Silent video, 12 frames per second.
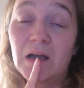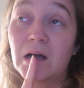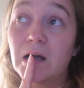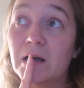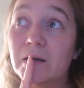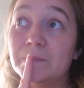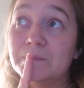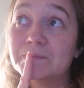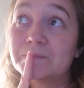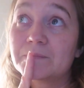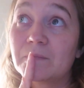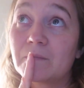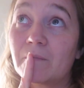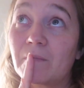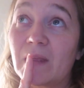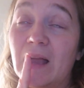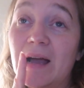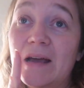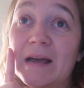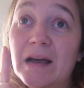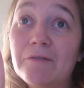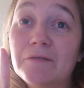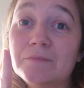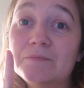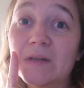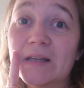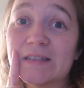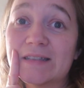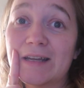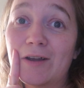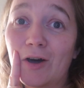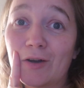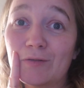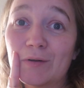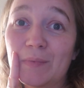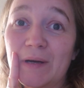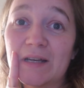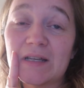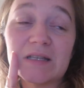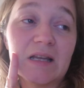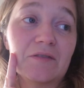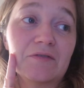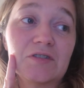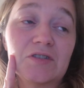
um I have less than one hundred pages left,